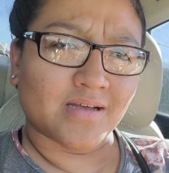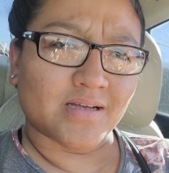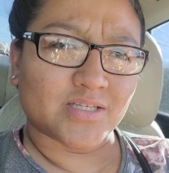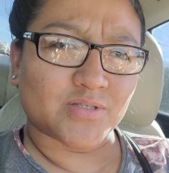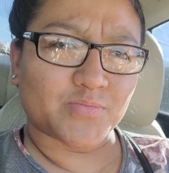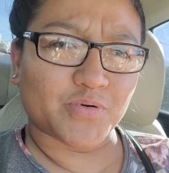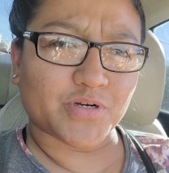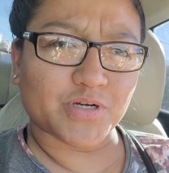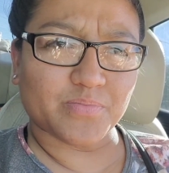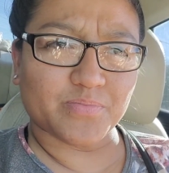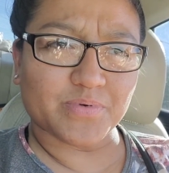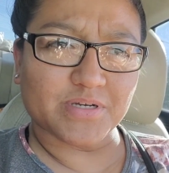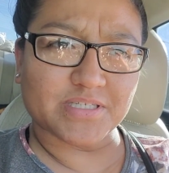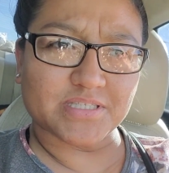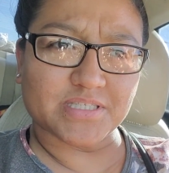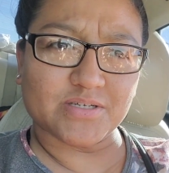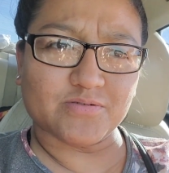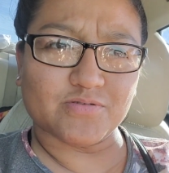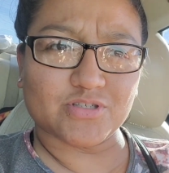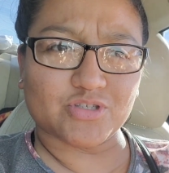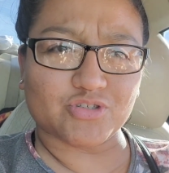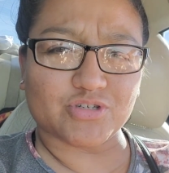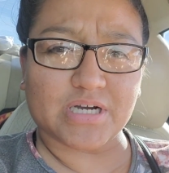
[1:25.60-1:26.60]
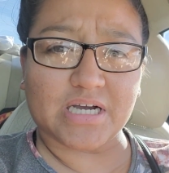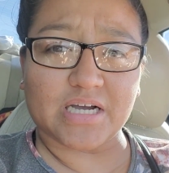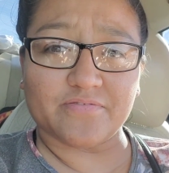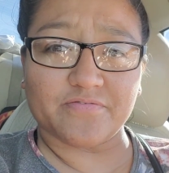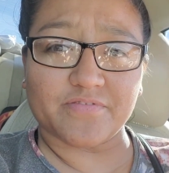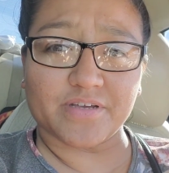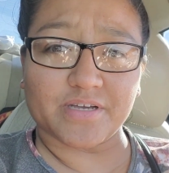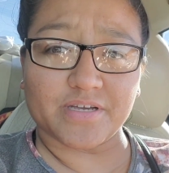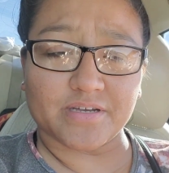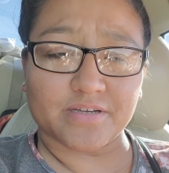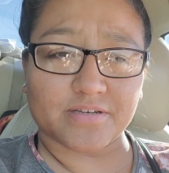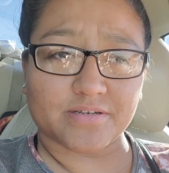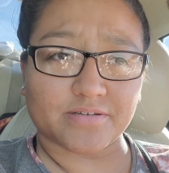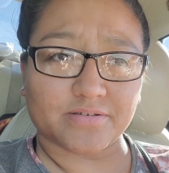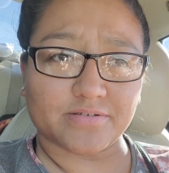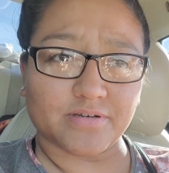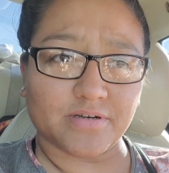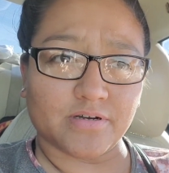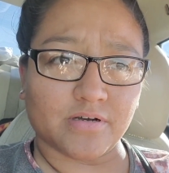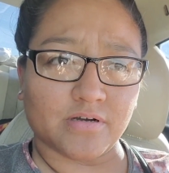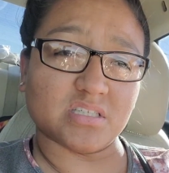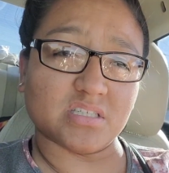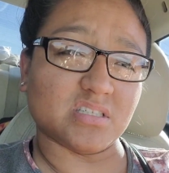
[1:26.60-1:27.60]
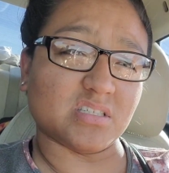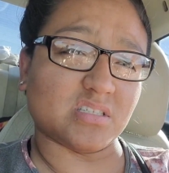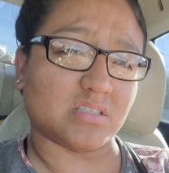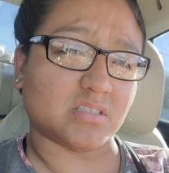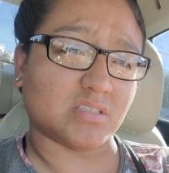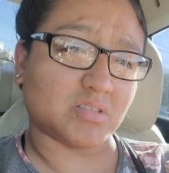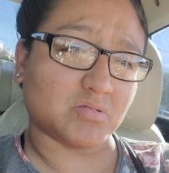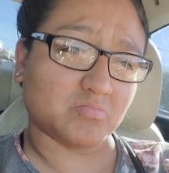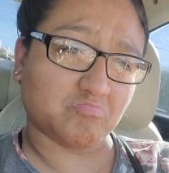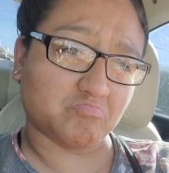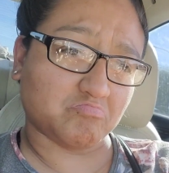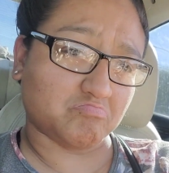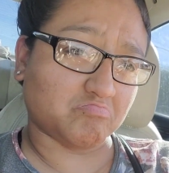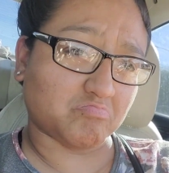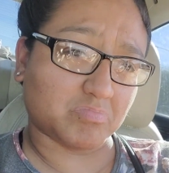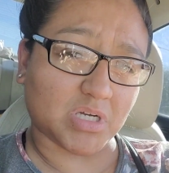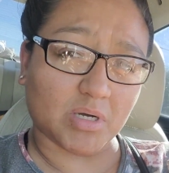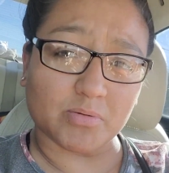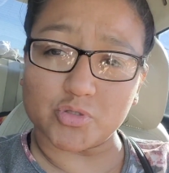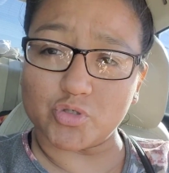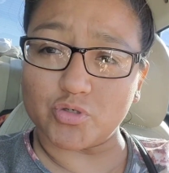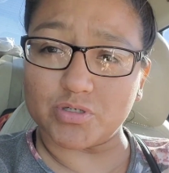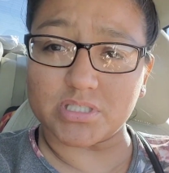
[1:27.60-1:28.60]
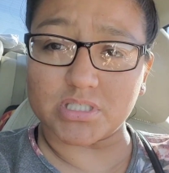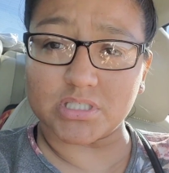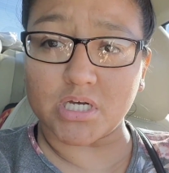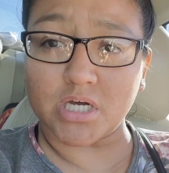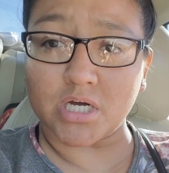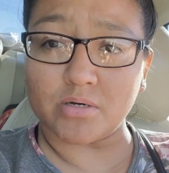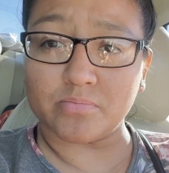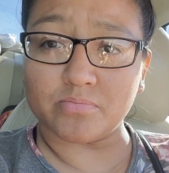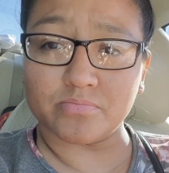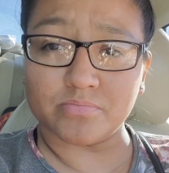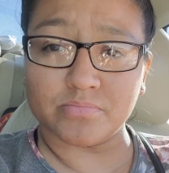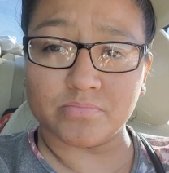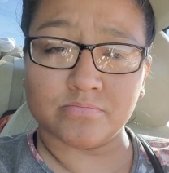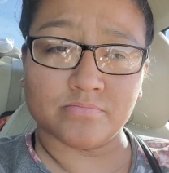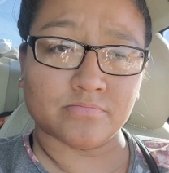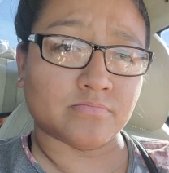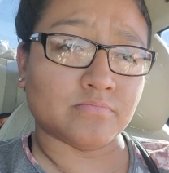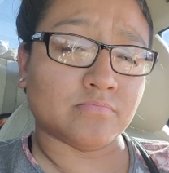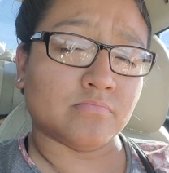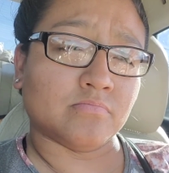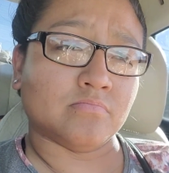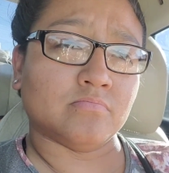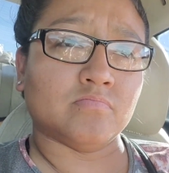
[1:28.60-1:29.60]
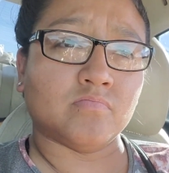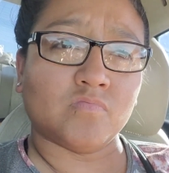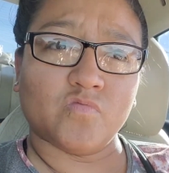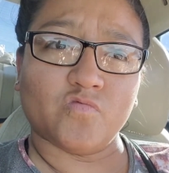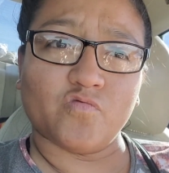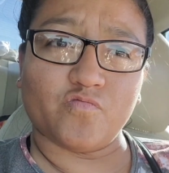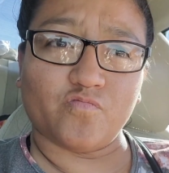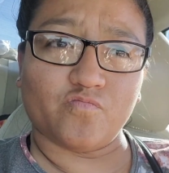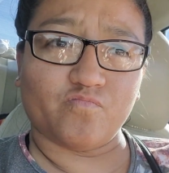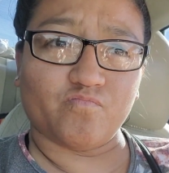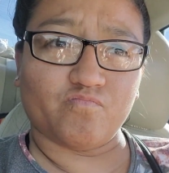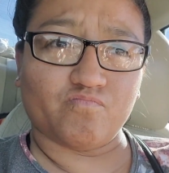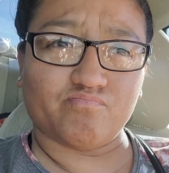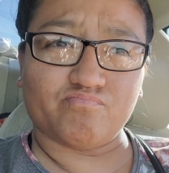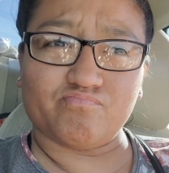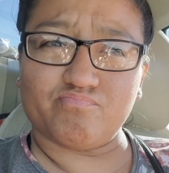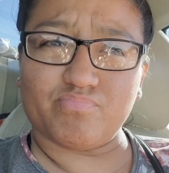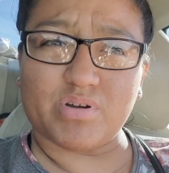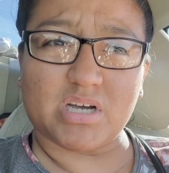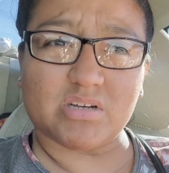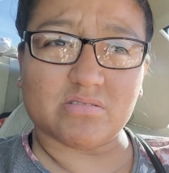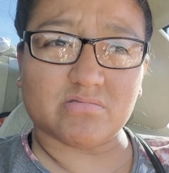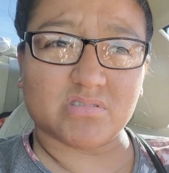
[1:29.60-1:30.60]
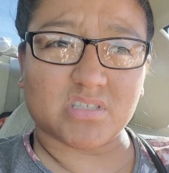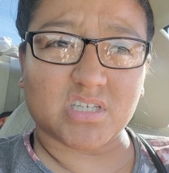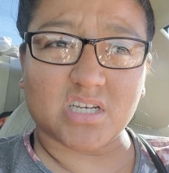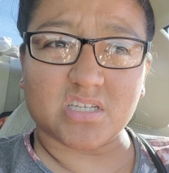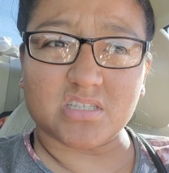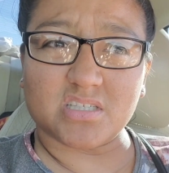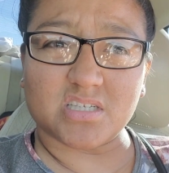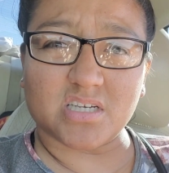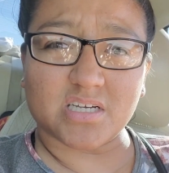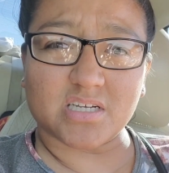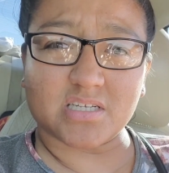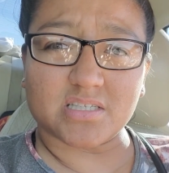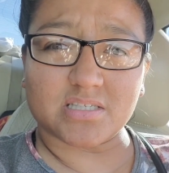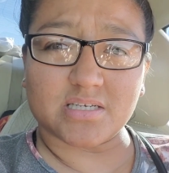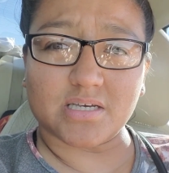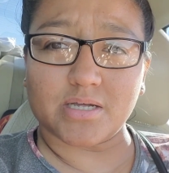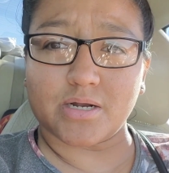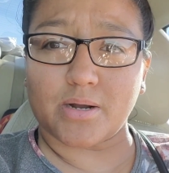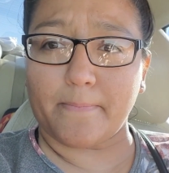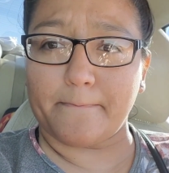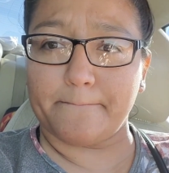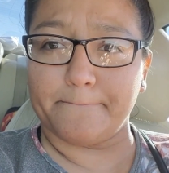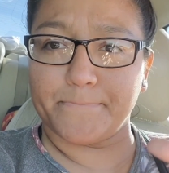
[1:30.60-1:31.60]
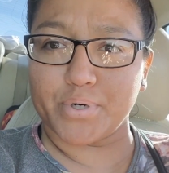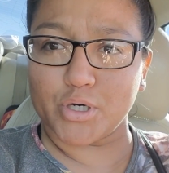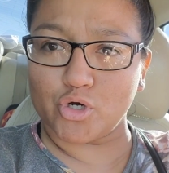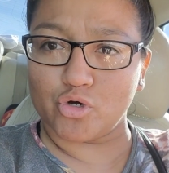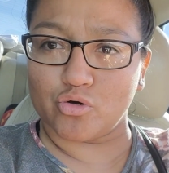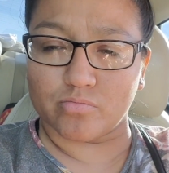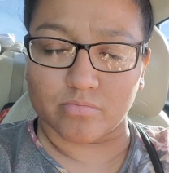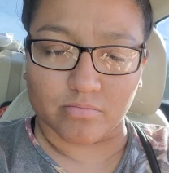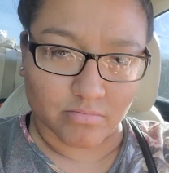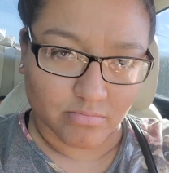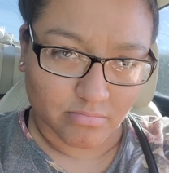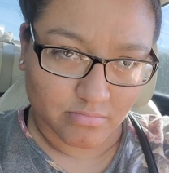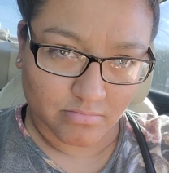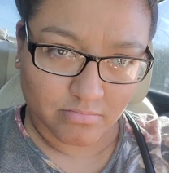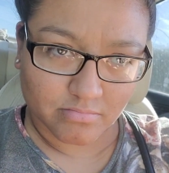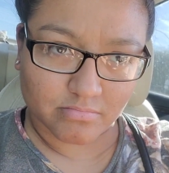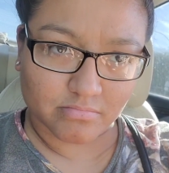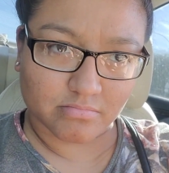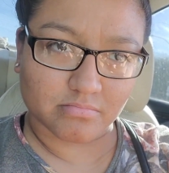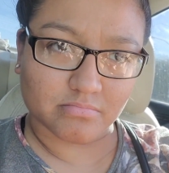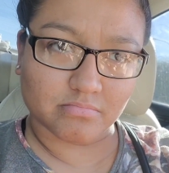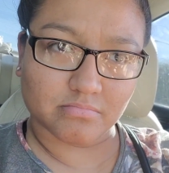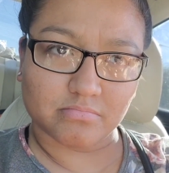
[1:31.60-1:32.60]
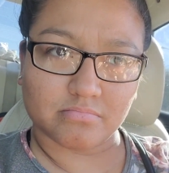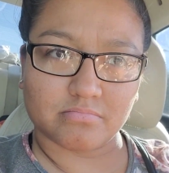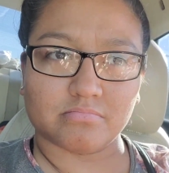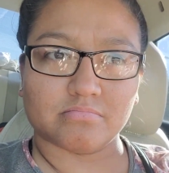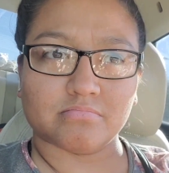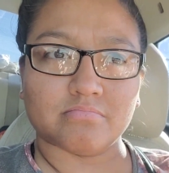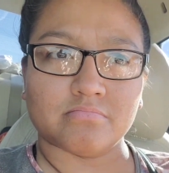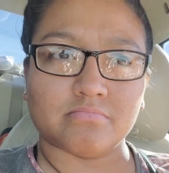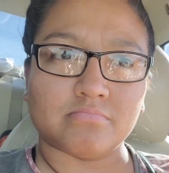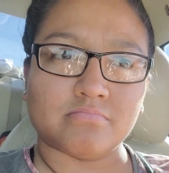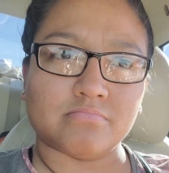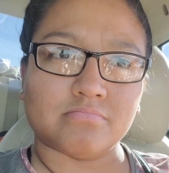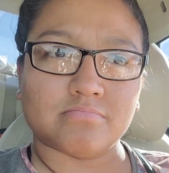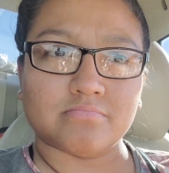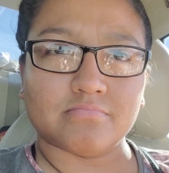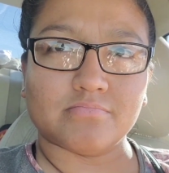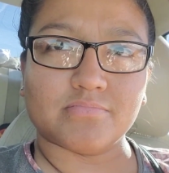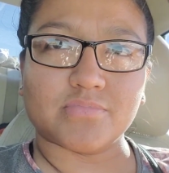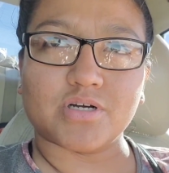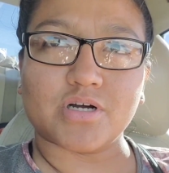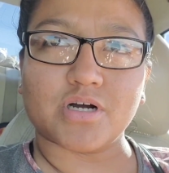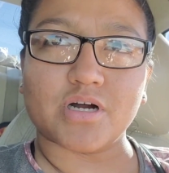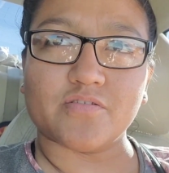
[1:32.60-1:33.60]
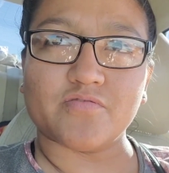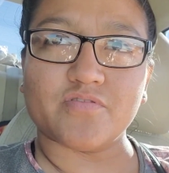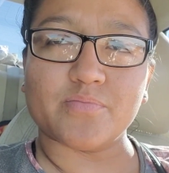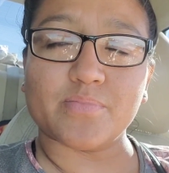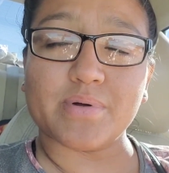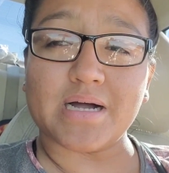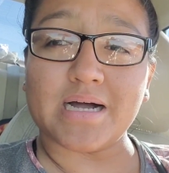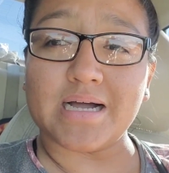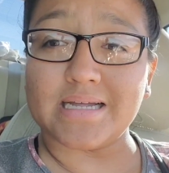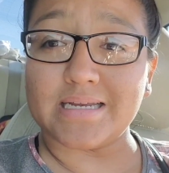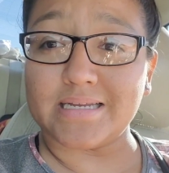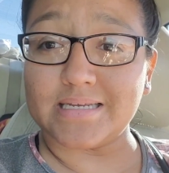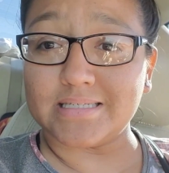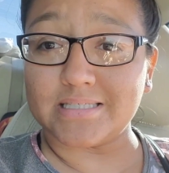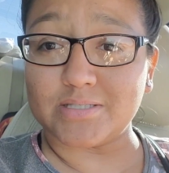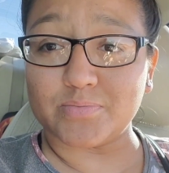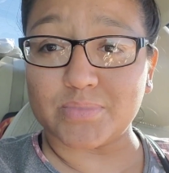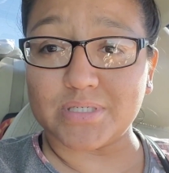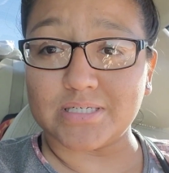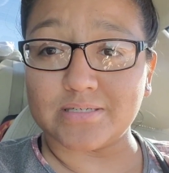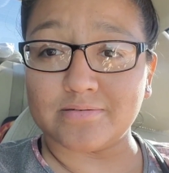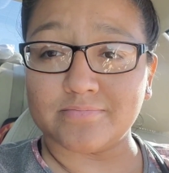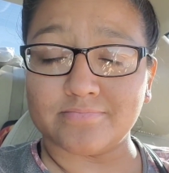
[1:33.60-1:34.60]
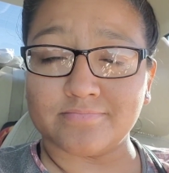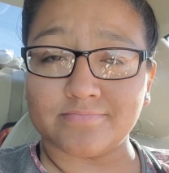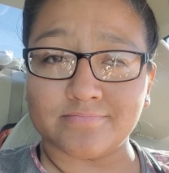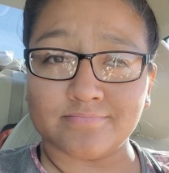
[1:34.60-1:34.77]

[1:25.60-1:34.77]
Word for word: It's pretty busy with traffic. Uh, I just come to a stop. About 10 seconds later, boom! Car from behind hits me.